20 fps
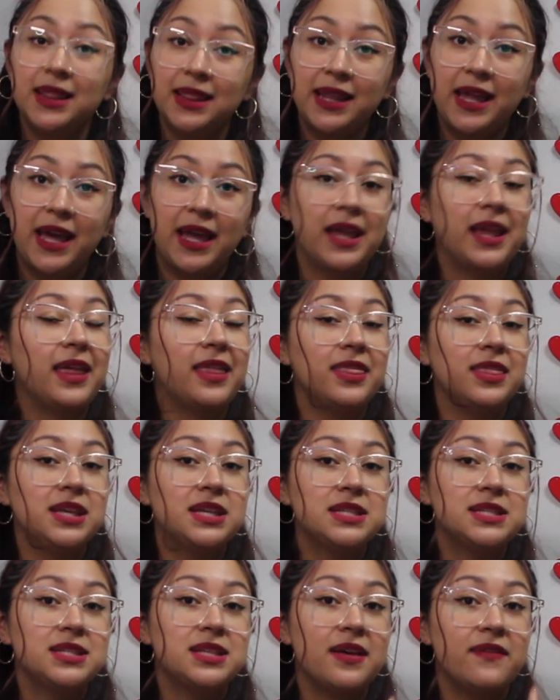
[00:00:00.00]
like
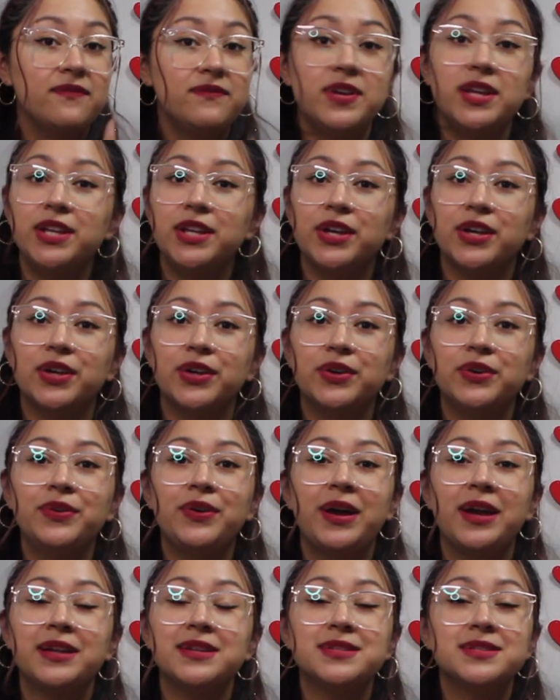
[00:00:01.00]
this video
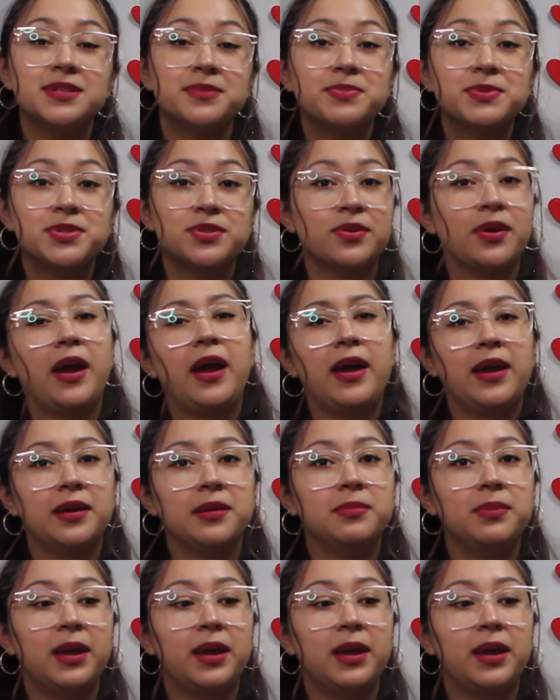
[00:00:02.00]
and subscribe,